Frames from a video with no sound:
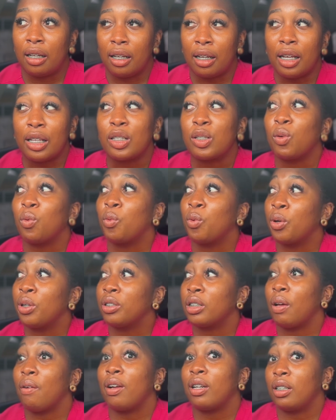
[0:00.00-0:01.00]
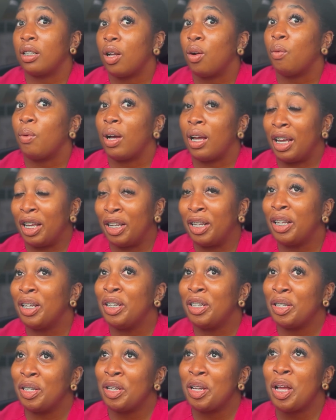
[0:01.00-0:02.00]
it's the worst I've had in a while.
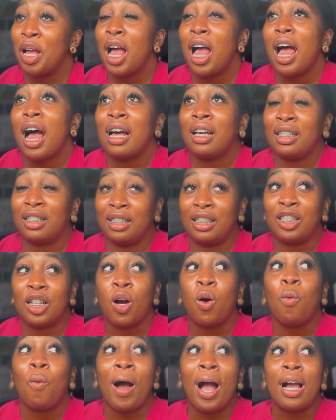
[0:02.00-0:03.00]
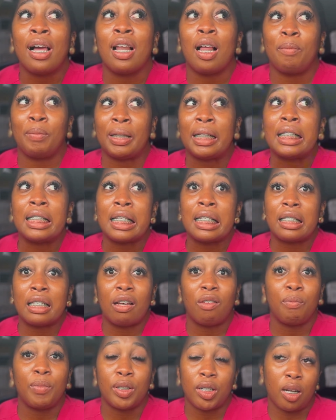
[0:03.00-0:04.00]
And in a while, I mean since
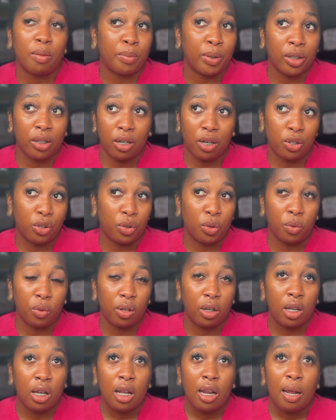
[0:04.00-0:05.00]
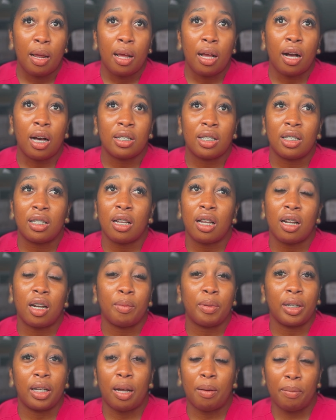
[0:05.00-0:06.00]
I've been on birth control, because it's not
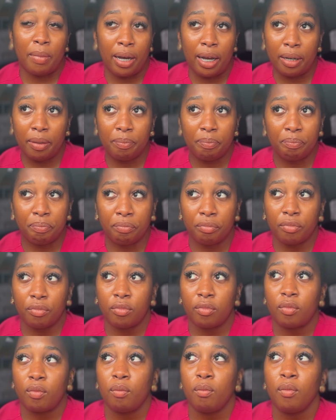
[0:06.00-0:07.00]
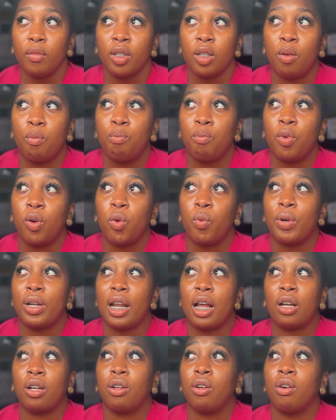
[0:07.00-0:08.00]
really that bad. But when
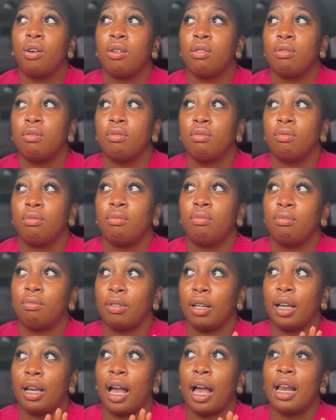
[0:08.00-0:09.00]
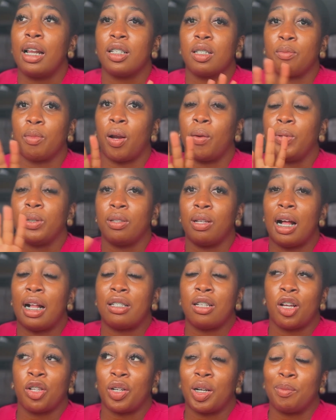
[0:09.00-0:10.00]
I go guys tomorrow, I'll
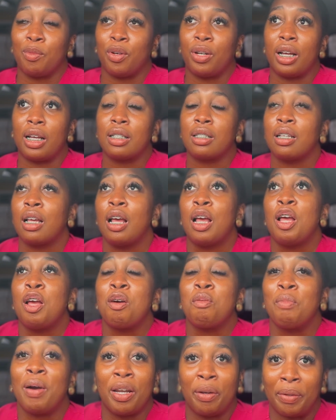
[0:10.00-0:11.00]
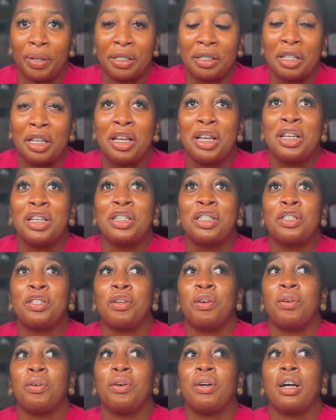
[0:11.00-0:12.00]
talk to her about that. But anyways,
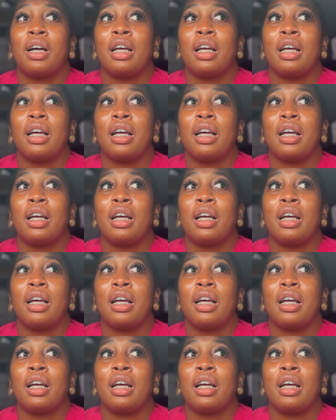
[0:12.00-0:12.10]
so